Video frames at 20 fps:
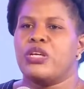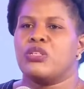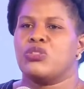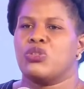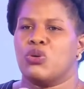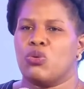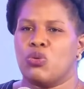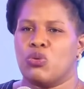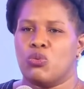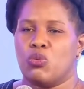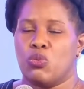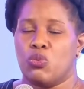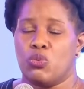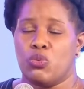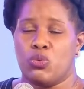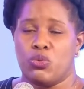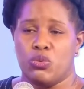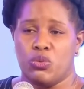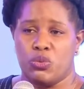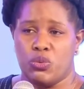So
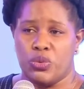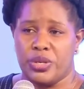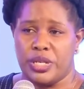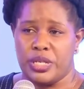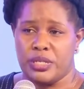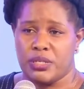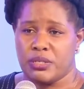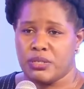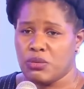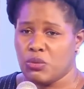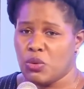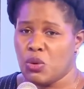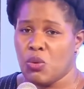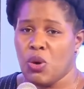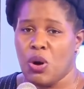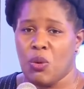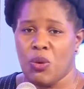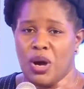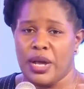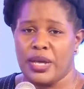we
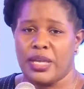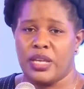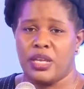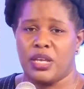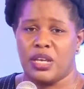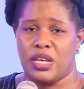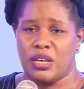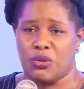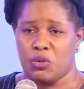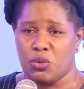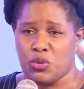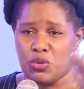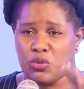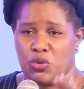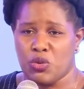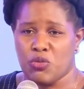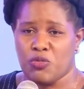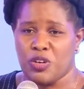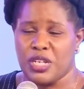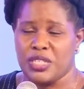were working. We would
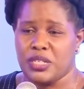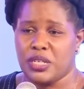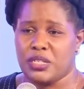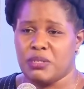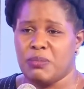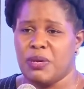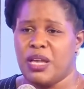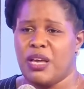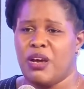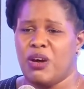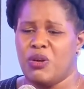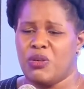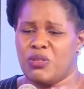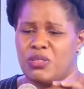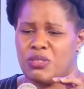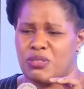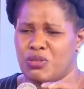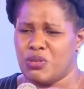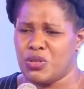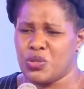converge at my
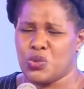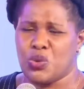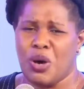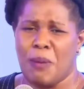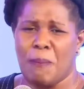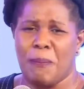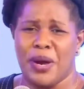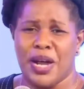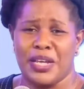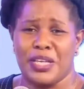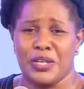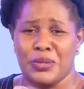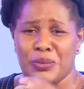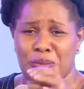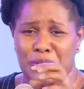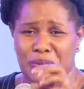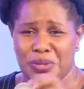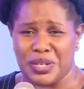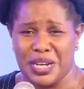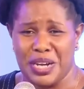house. Those who are parking
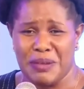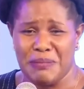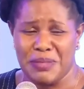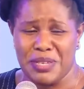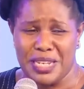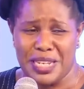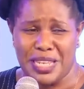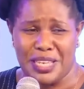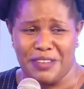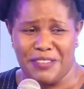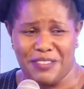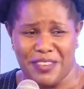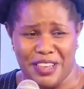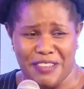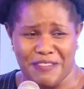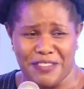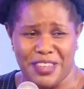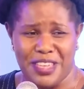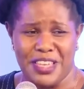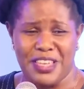would come in like
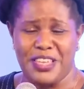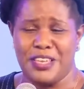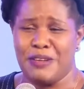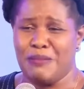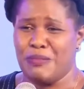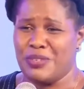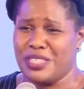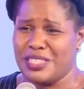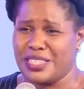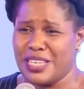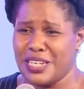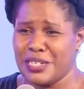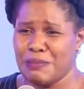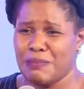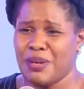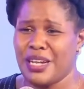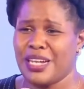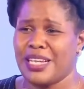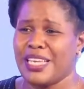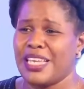5 a.m. We start
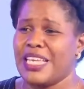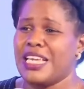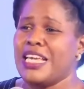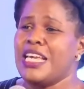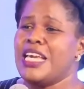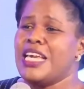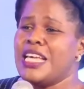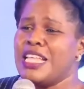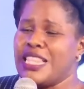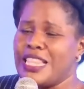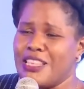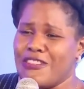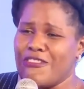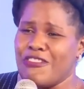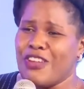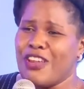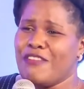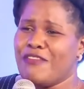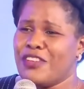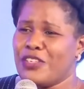parking. The
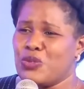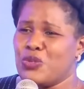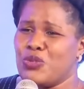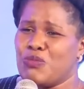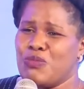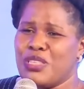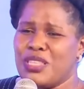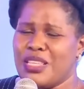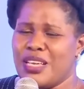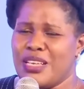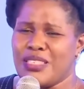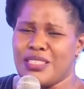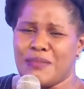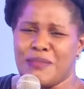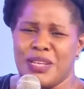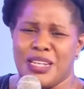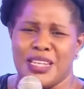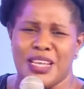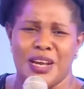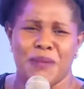drivers would be there and say,
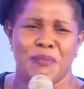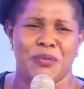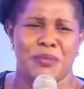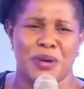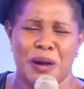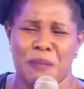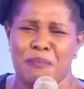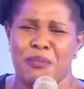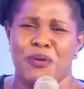Madam,